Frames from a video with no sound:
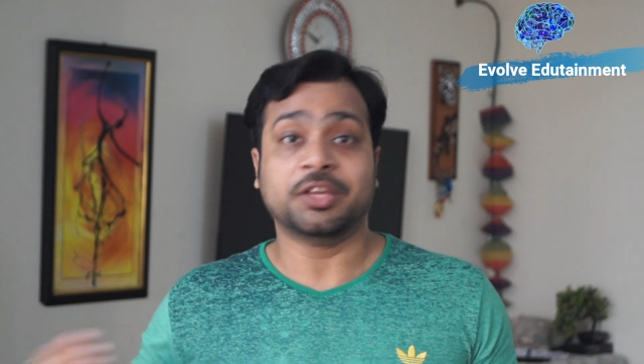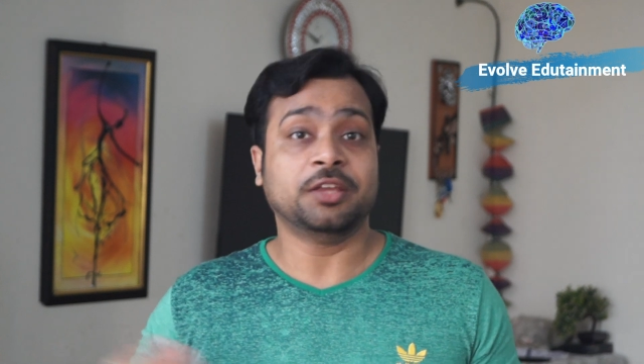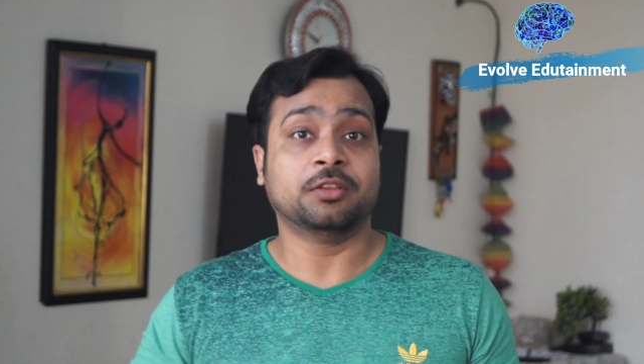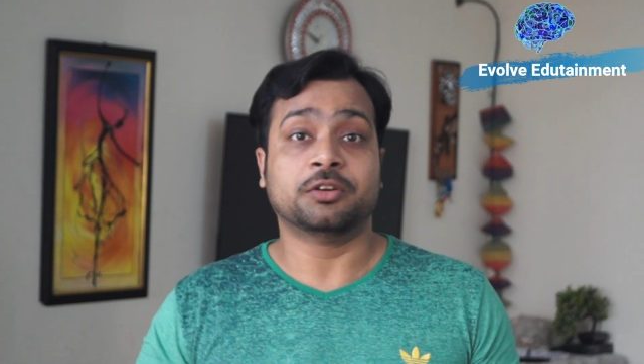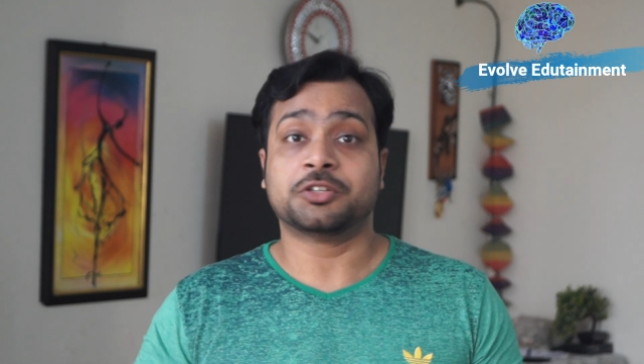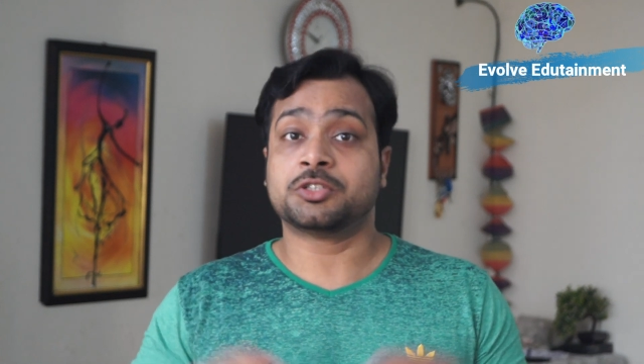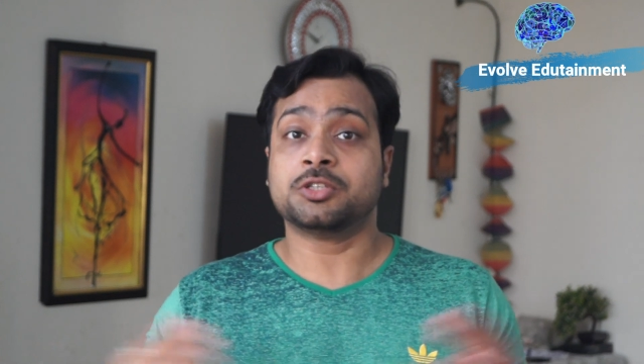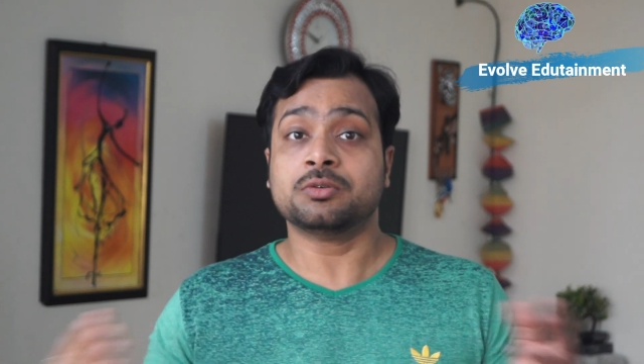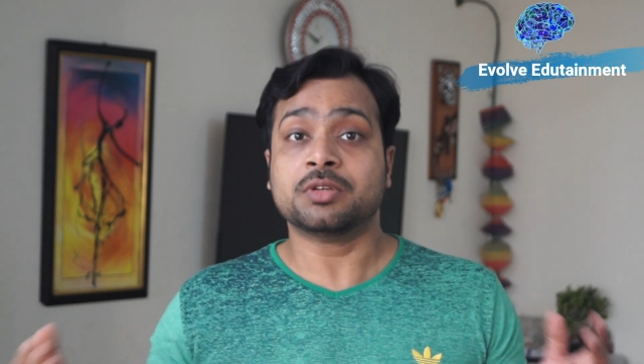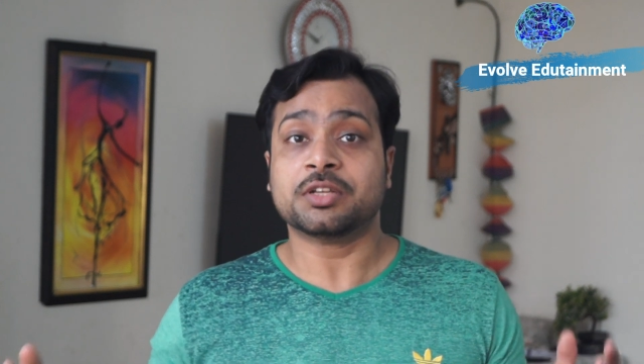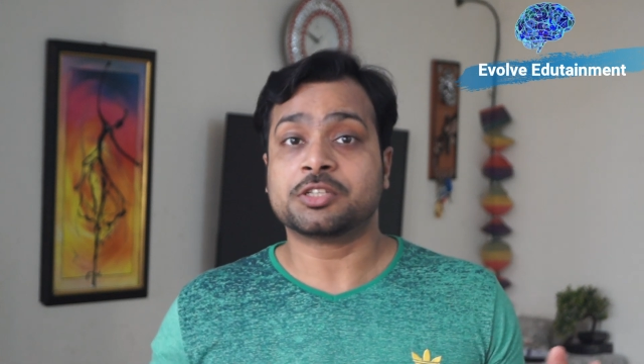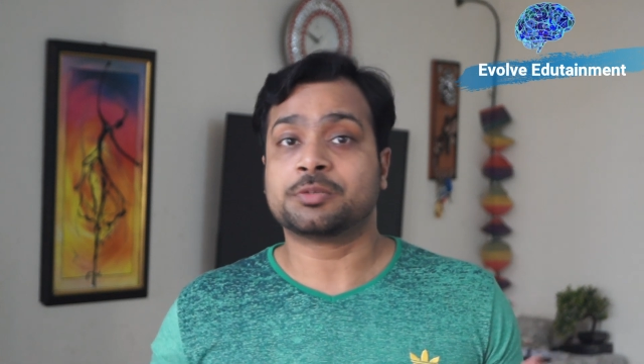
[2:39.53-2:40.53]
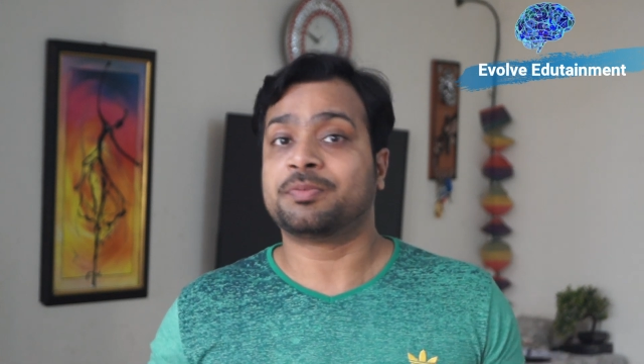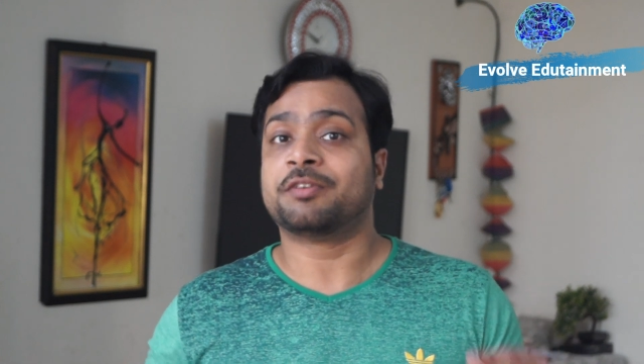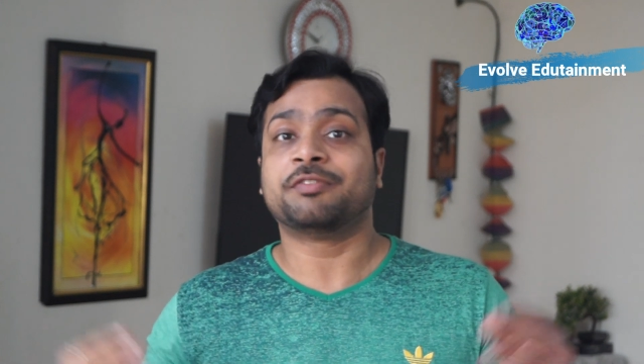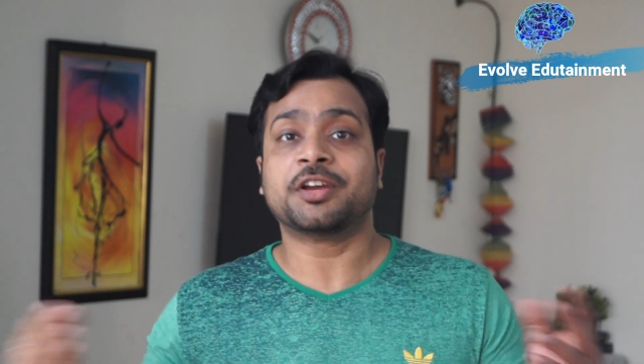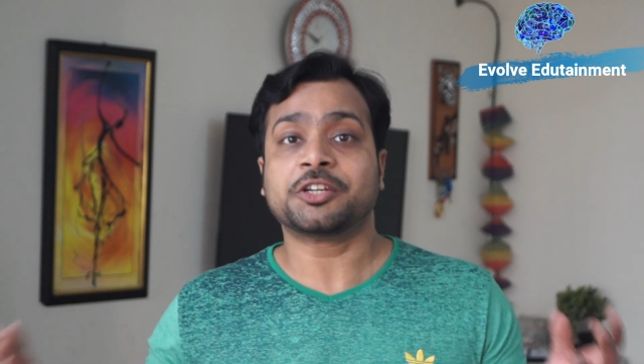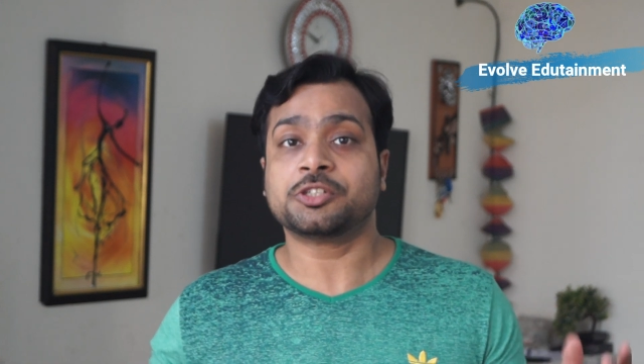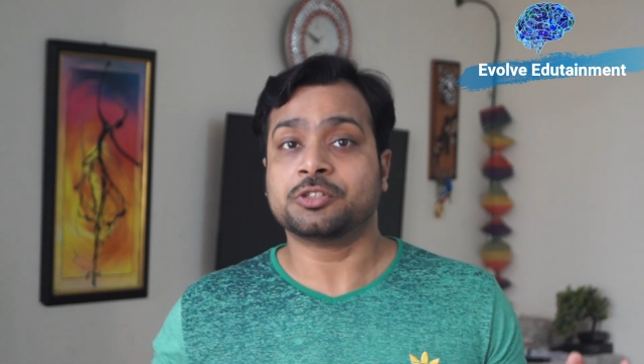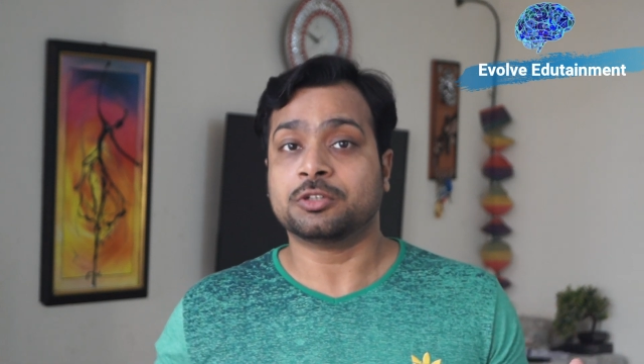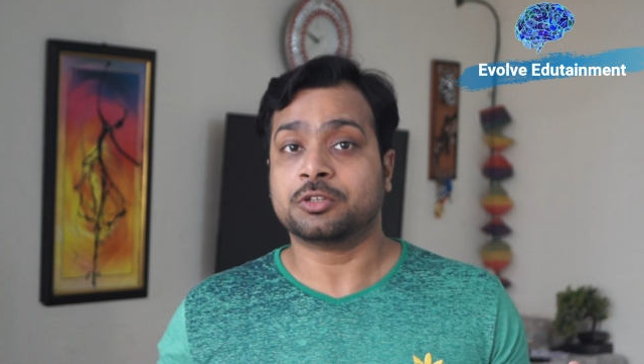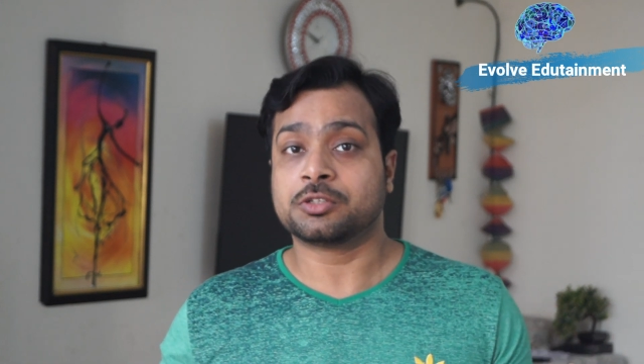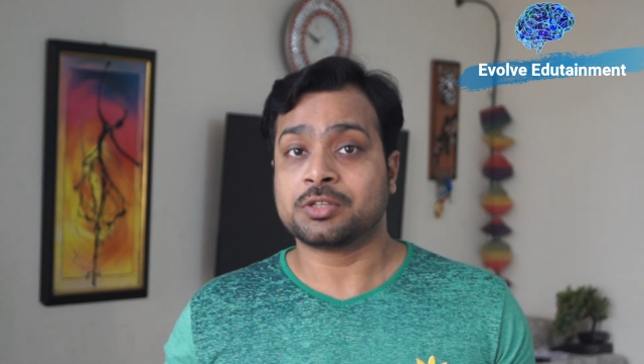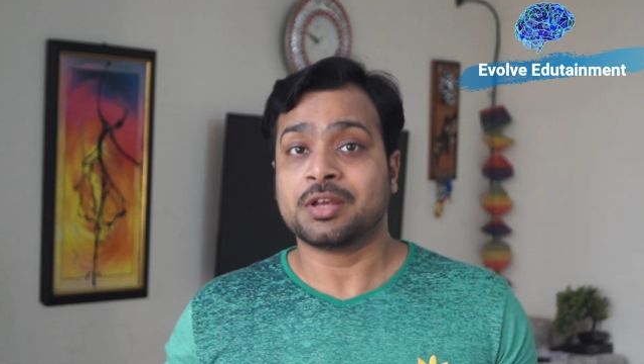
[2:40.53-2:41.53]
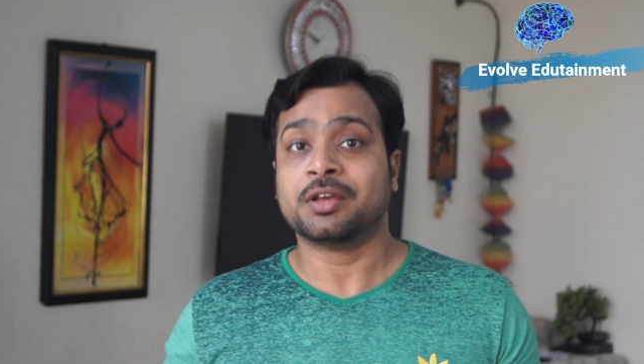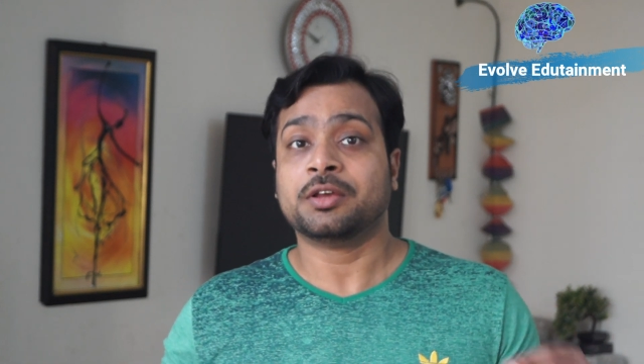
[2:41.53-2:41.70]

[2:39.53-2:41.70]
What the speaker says: either students, professionals,